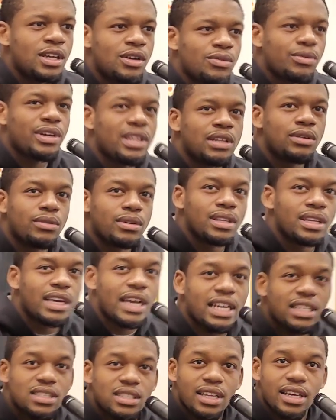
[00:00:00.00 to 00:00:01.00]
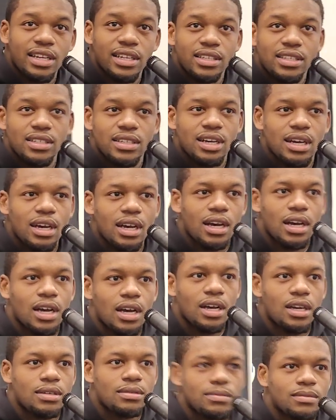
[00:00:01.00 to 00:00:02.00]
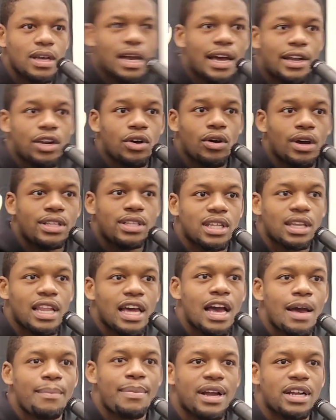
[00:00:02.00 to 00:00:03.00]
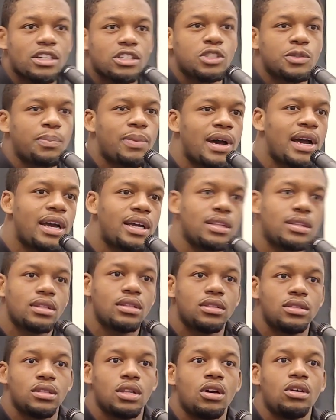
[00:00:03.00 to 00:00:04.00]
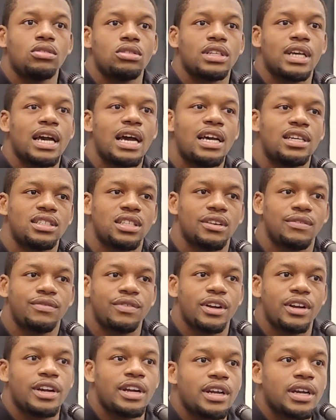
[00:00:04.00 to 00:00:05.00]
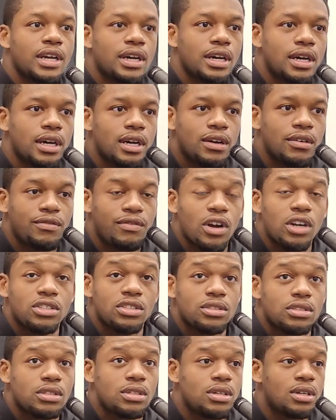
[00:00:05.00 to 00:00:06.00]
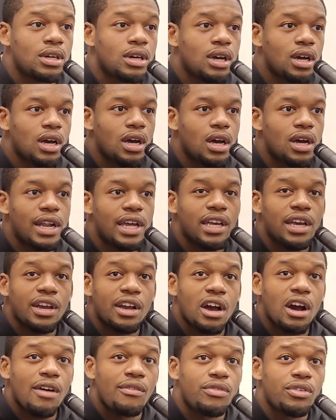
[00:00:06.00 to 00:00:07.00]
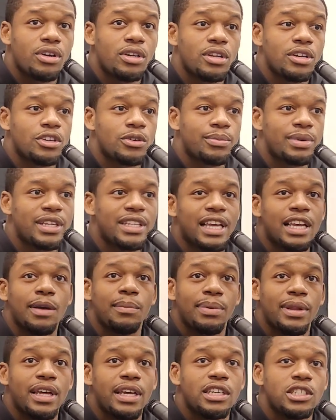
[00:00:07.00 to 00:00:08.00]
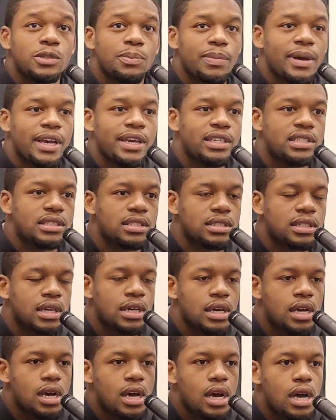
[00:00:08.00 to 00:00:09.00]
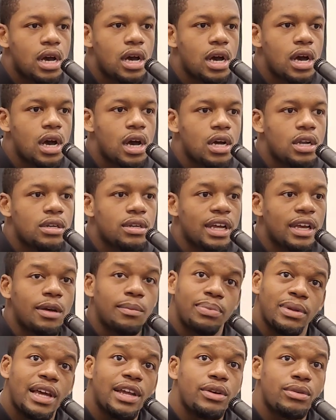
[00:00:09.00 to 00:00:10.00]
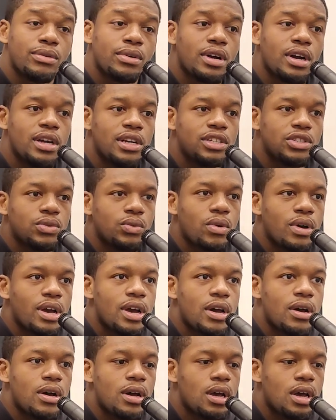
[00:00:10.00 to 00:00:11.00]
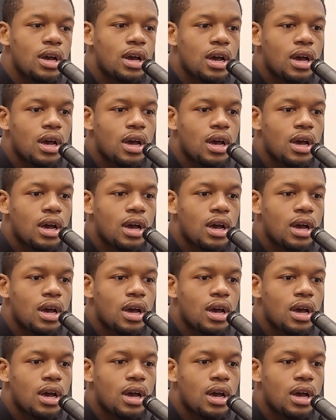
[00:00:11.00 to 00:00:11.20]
they're really, really athletic. Uh, I know at the linebacker spot, those guys they're very uh, versatile. Uh, they can cover a little bit. They can play space. Uh, they can play the run as well.